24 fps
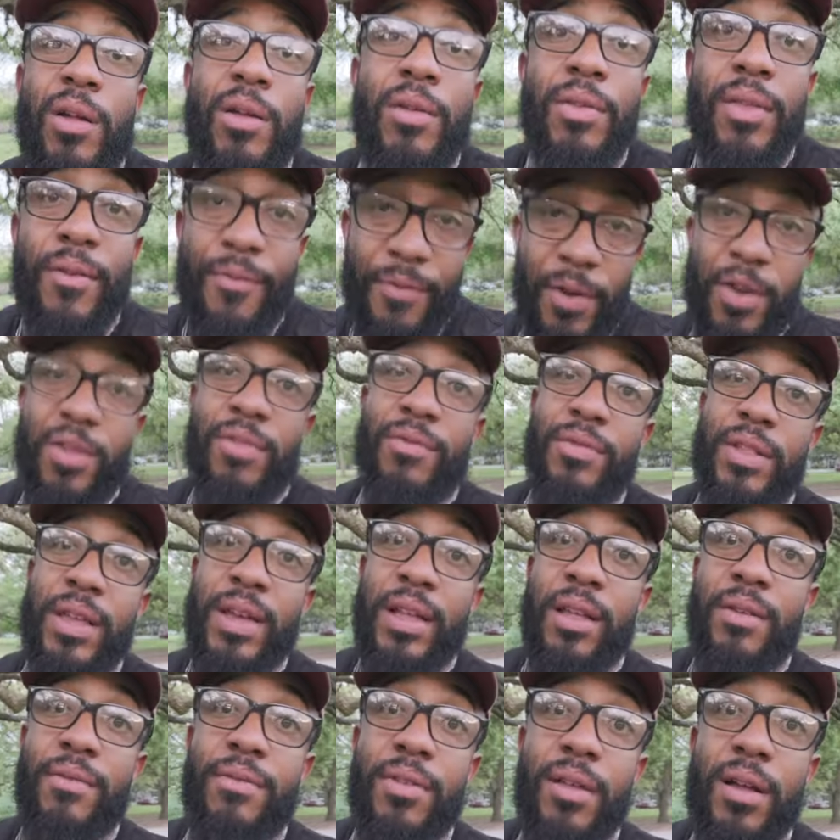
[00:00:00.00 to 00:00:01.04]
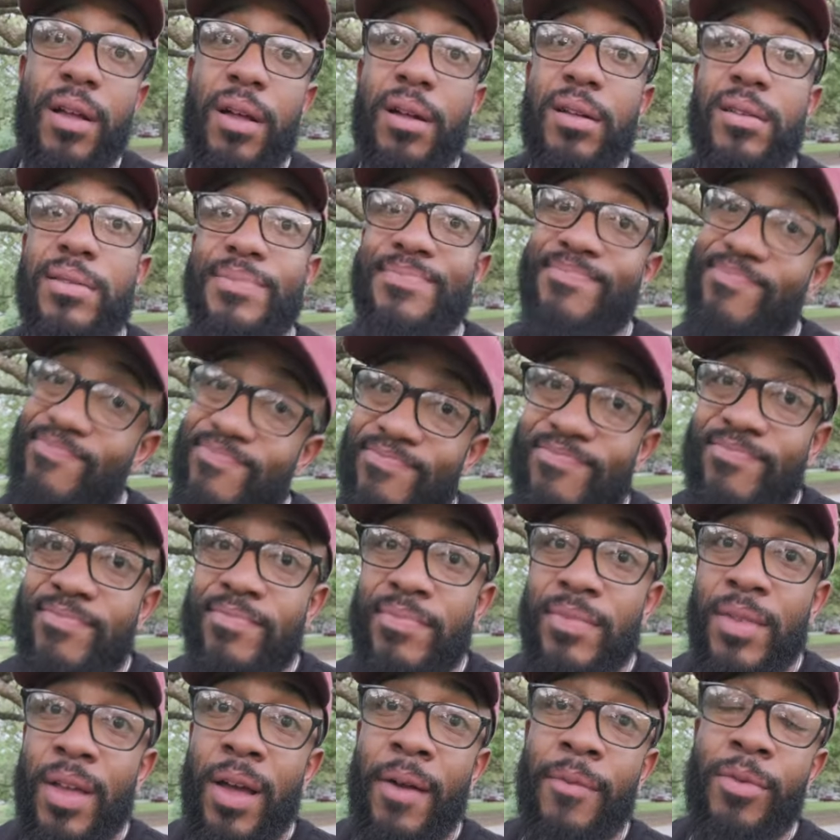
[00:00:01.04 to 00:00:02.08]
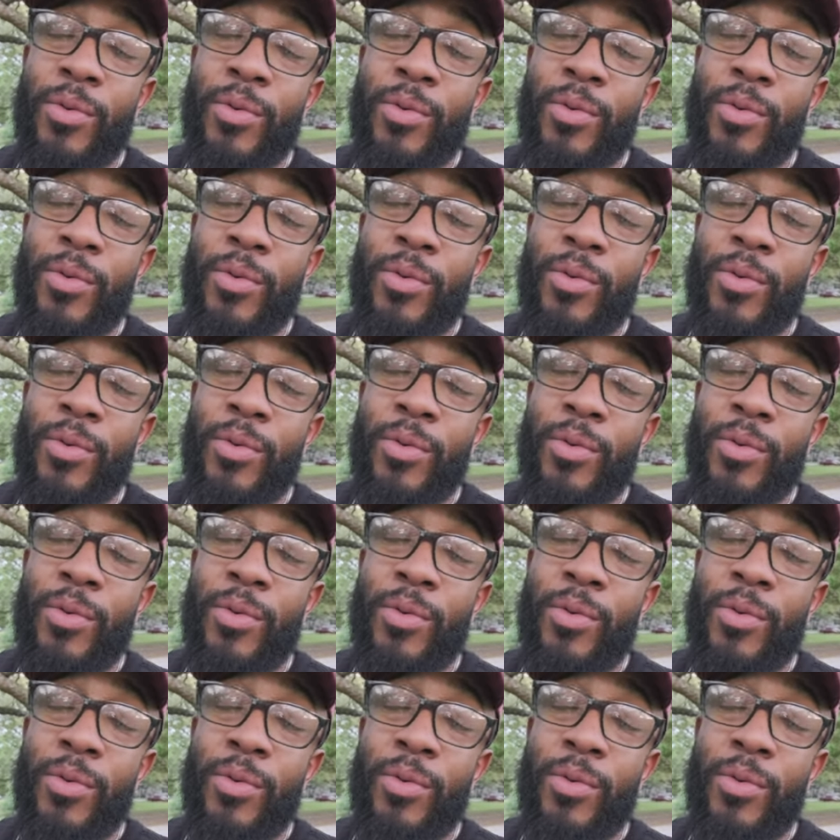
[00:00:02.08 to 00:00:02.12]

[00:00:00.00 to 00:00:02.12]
the first validity vlog of